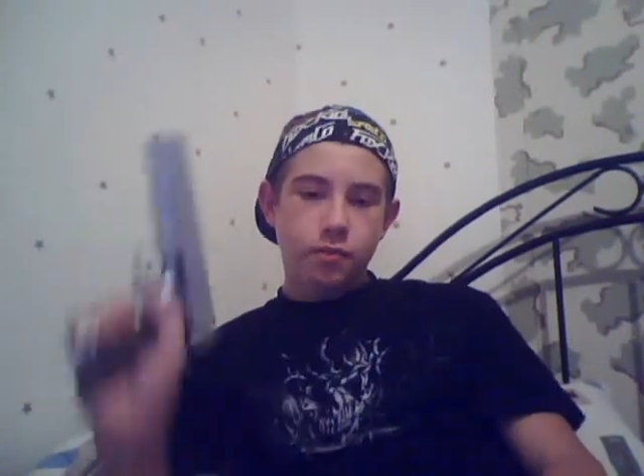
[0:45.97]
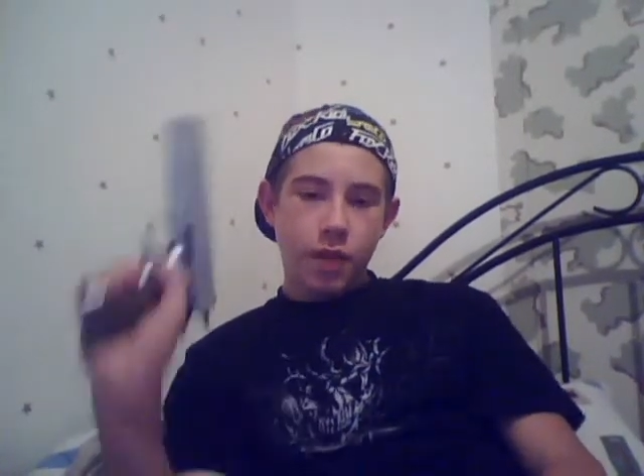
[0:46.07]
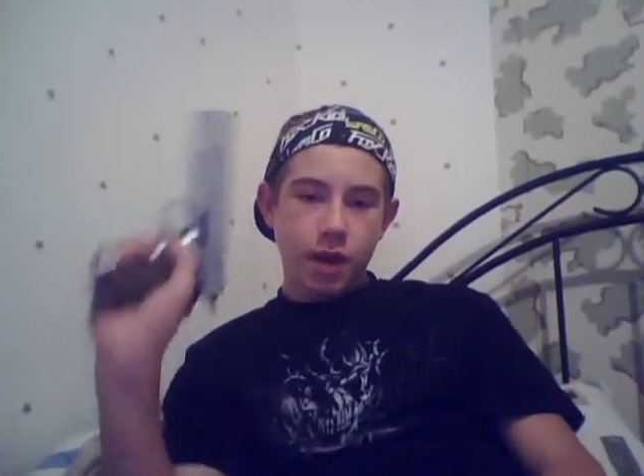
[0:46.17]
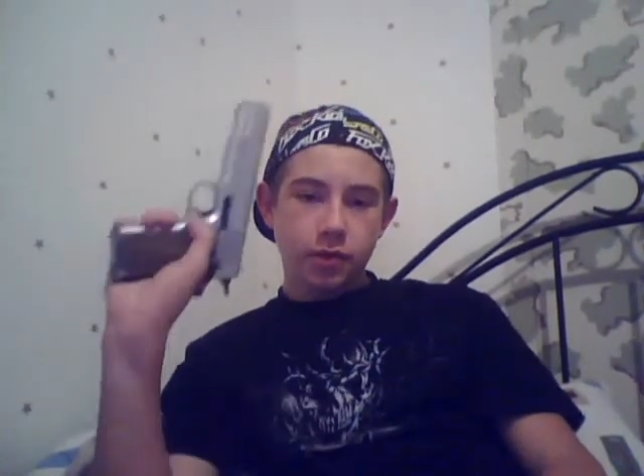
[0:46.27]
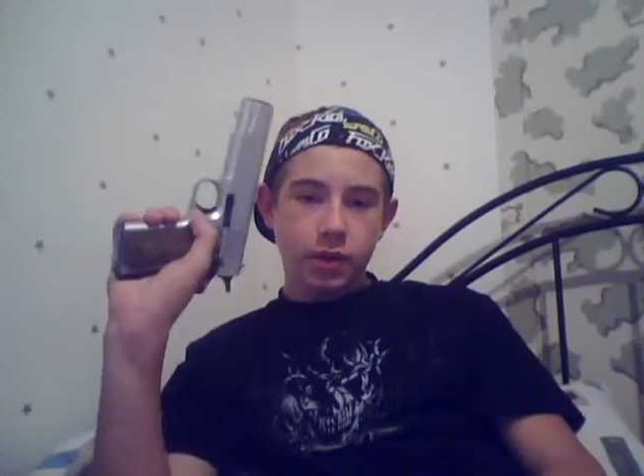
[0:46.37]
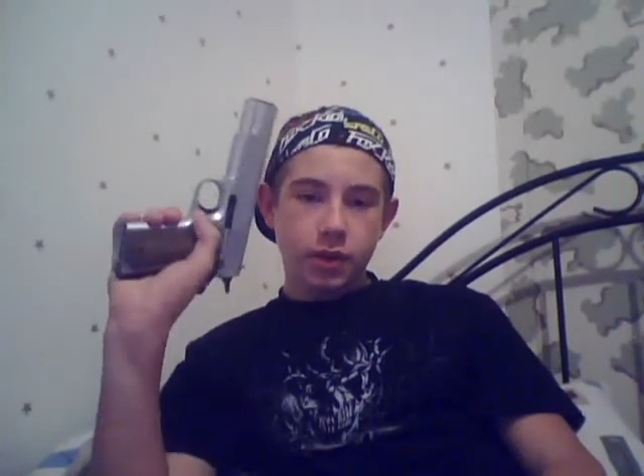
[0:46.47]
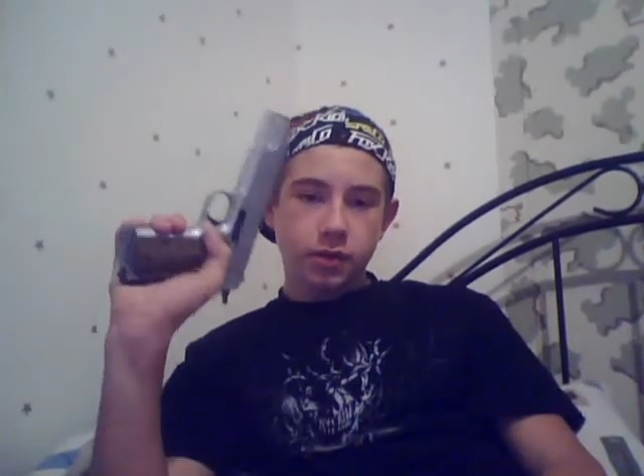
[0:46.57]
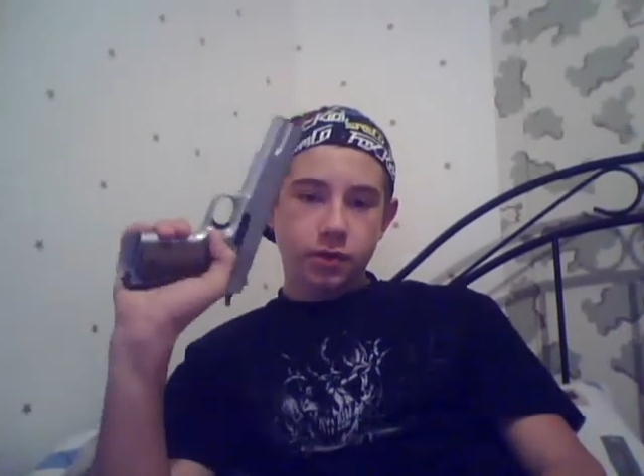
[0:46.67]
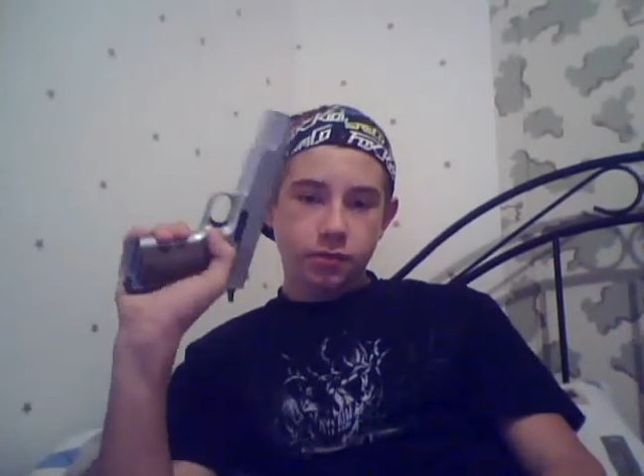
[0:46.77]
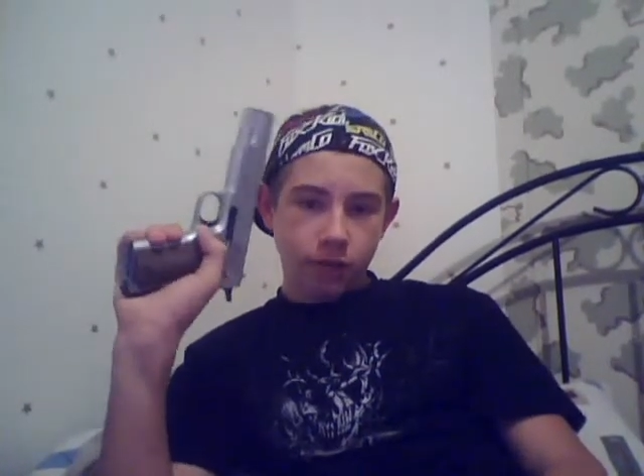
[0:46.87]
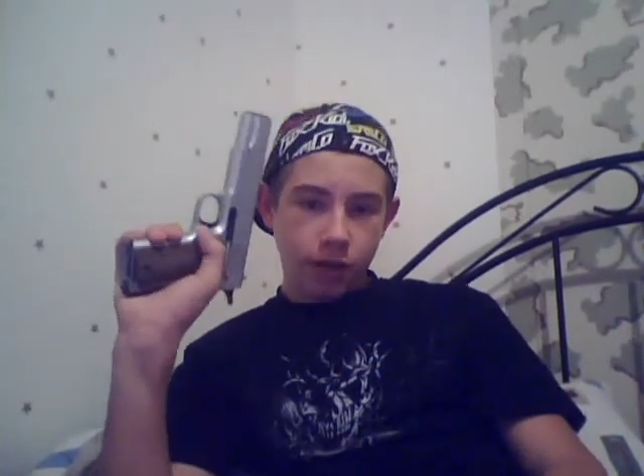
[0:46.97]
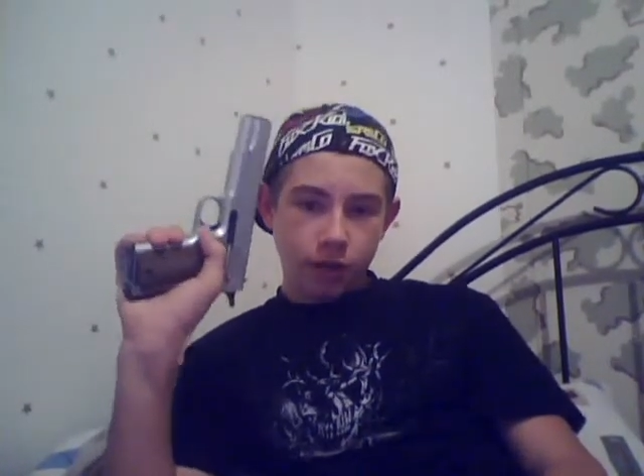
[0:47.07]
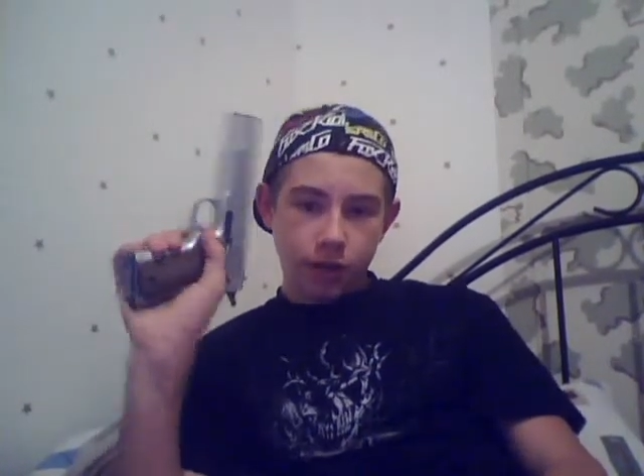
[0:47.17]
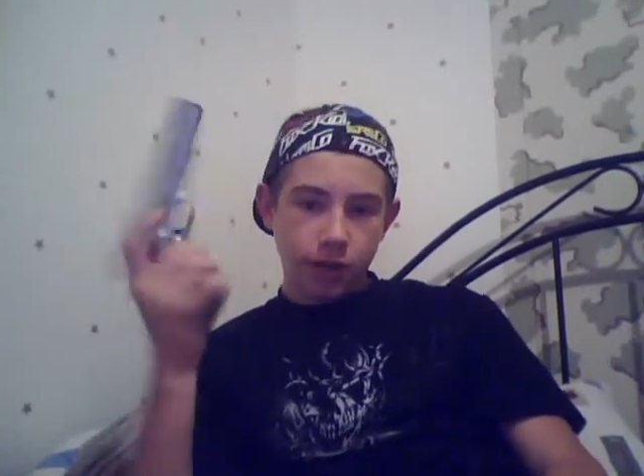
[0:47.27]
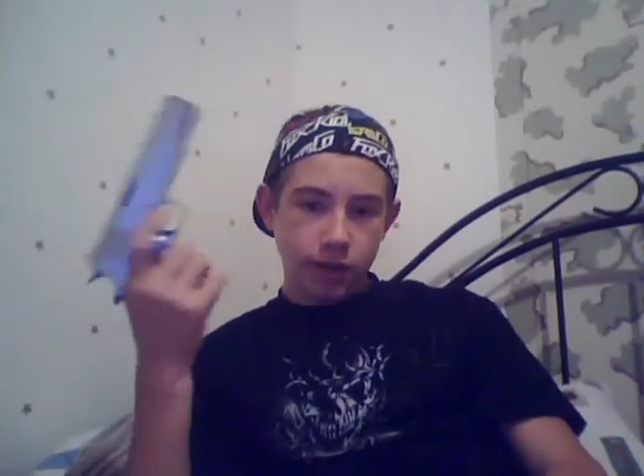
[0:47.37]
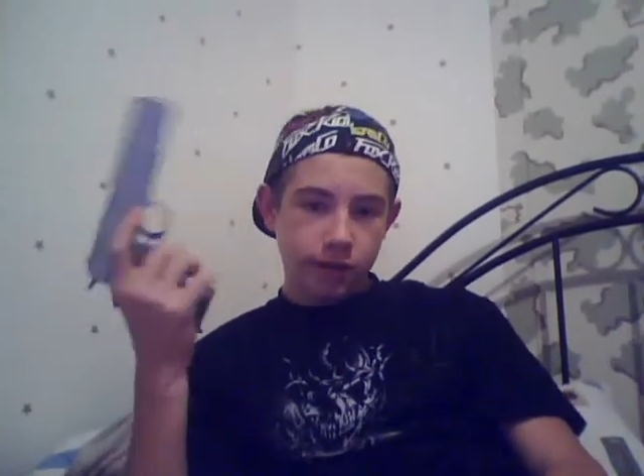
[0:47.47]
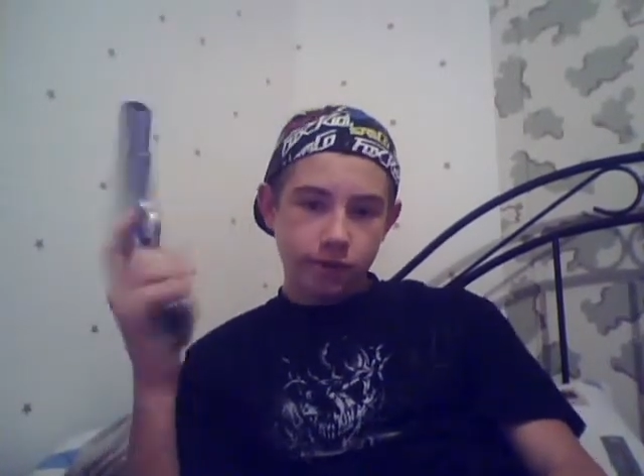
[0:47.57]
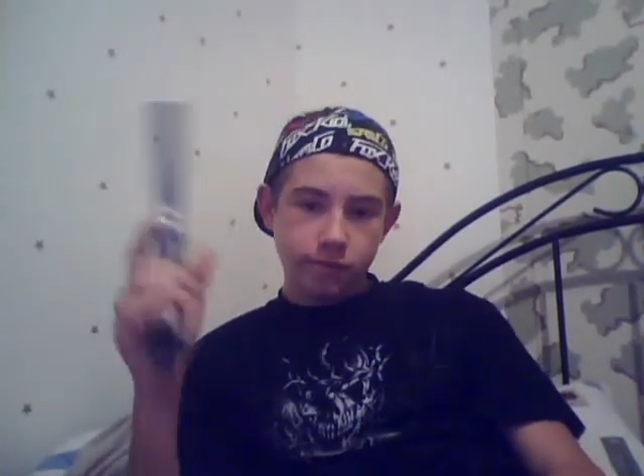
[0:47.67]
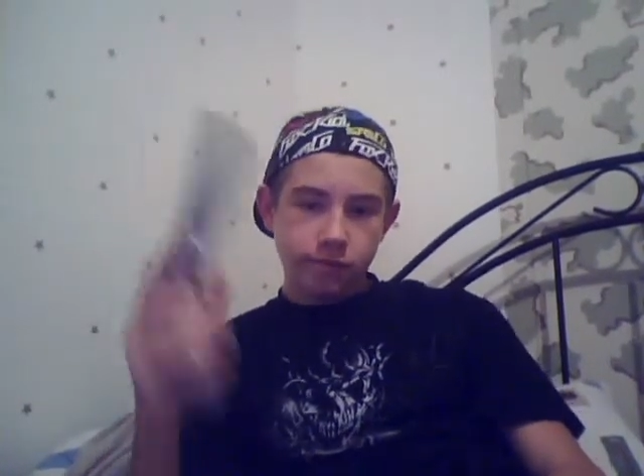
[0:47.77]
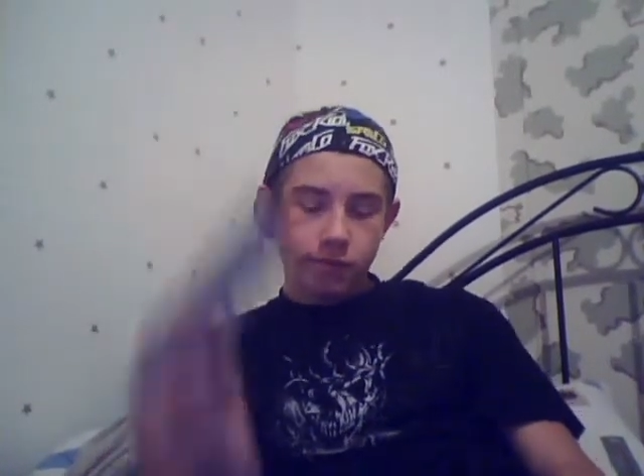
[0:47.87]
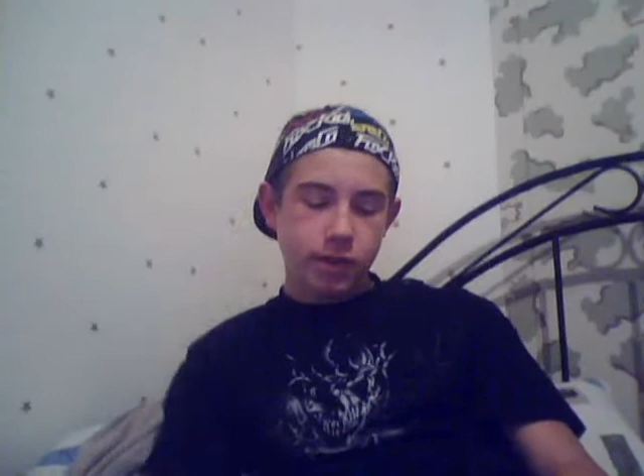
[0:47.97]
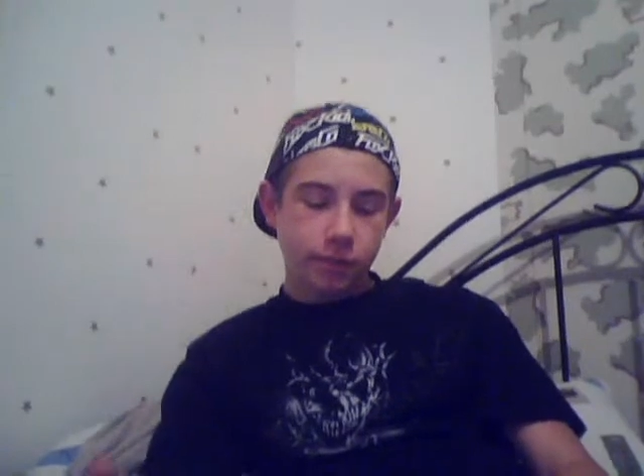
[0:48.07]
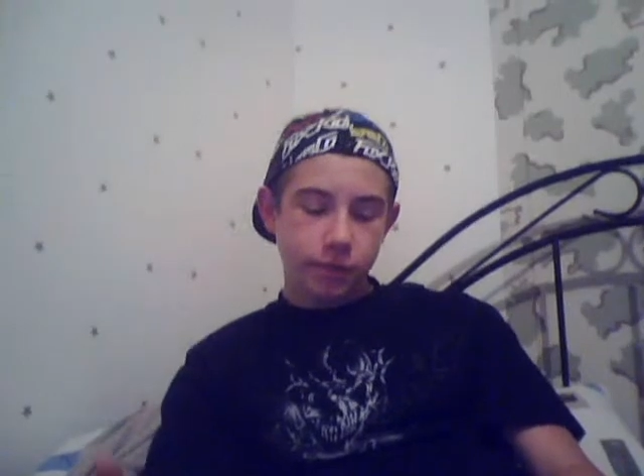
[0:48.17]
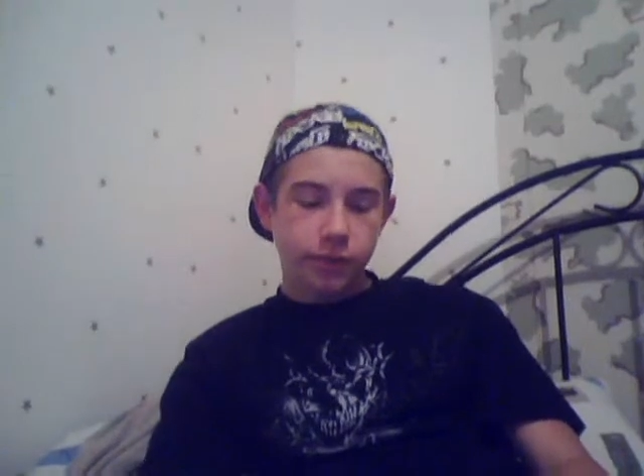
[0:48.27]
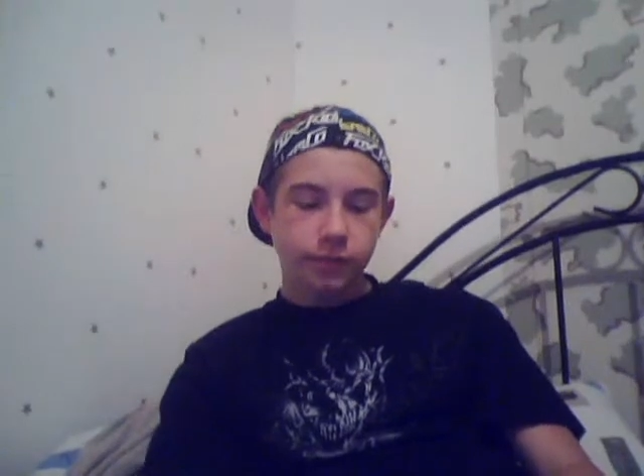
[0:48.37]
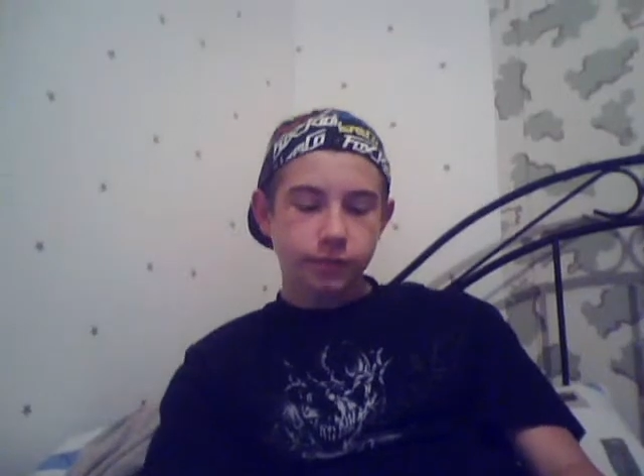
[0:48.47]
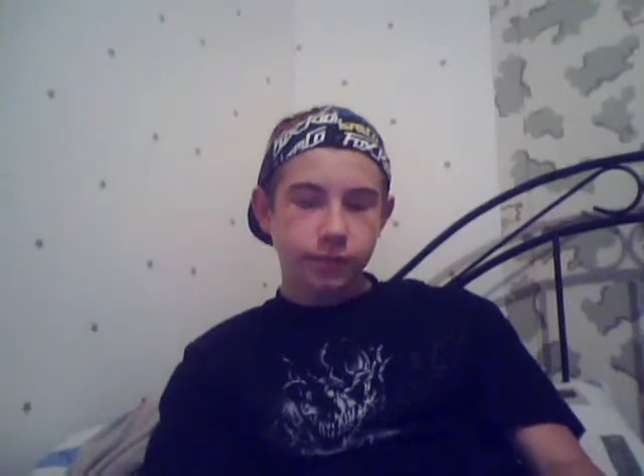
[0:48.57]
Mag release of all guns, simple.